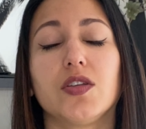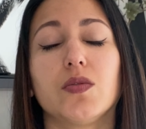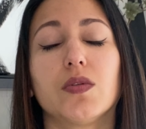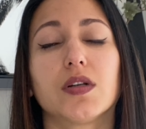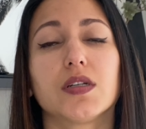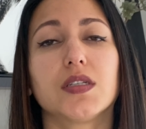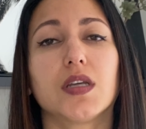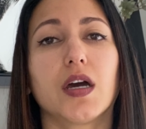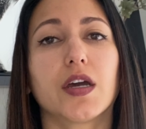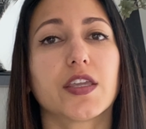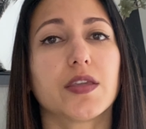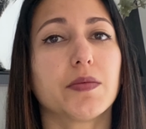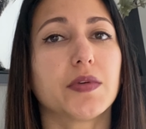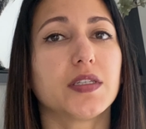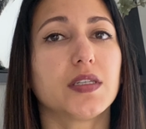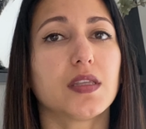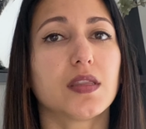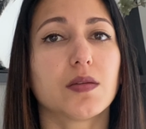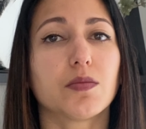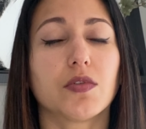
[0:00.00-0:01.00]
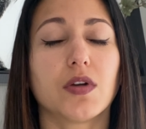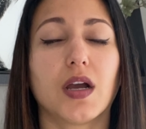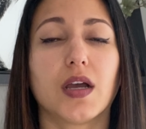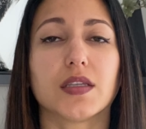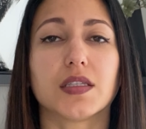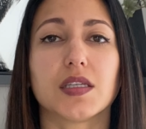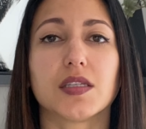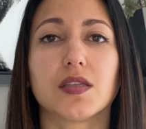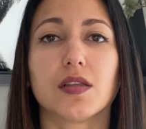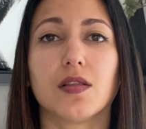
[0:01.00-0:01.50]
are documenting the
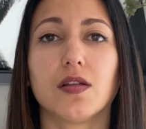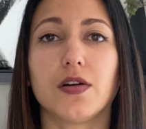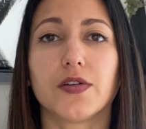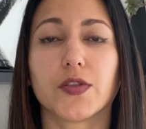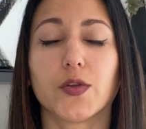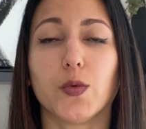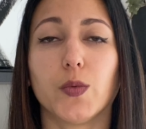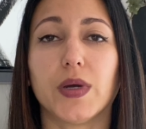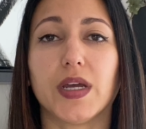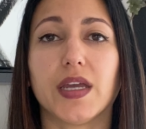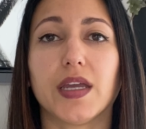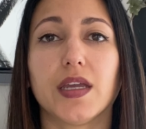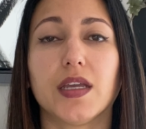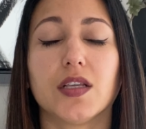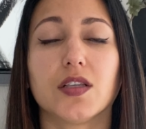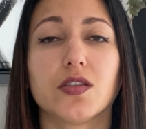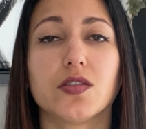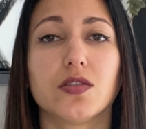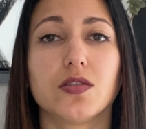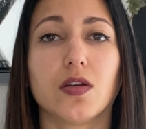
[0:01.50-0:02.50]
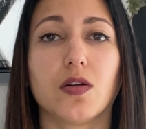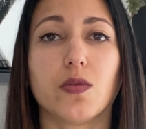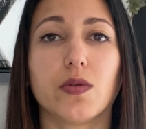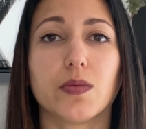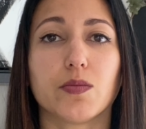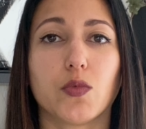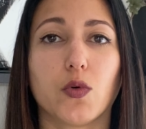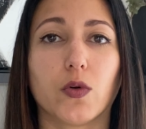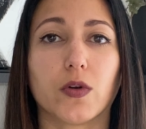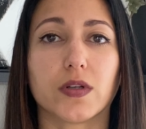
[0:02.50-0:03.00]
process along the way is so
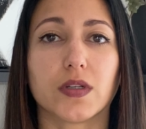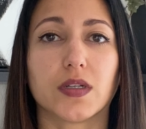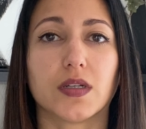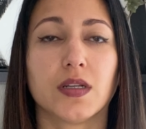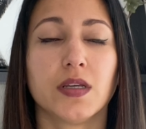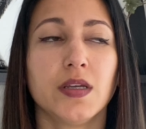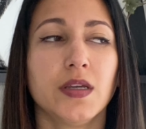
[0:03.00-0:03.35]
important.